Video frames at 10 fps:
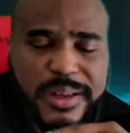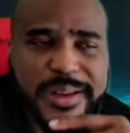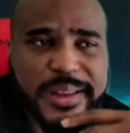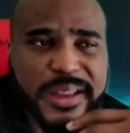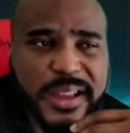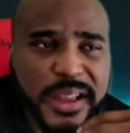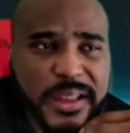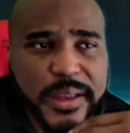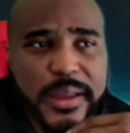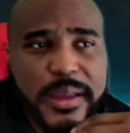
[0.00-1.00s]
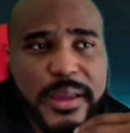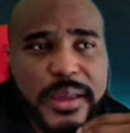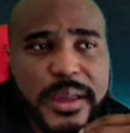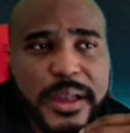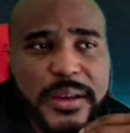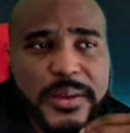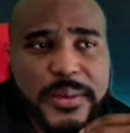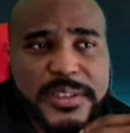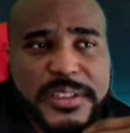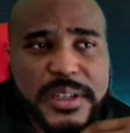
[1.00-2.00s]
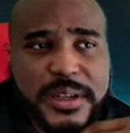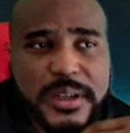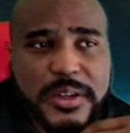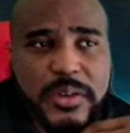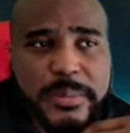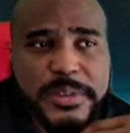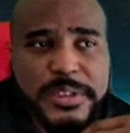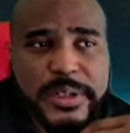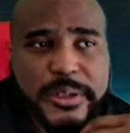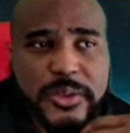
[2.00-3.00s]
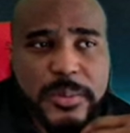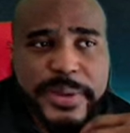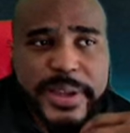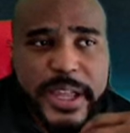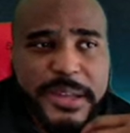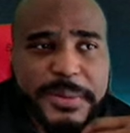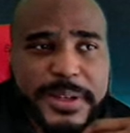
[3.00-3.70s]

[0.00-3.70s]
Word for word: thing. How do you say an unrepresented group in gaming?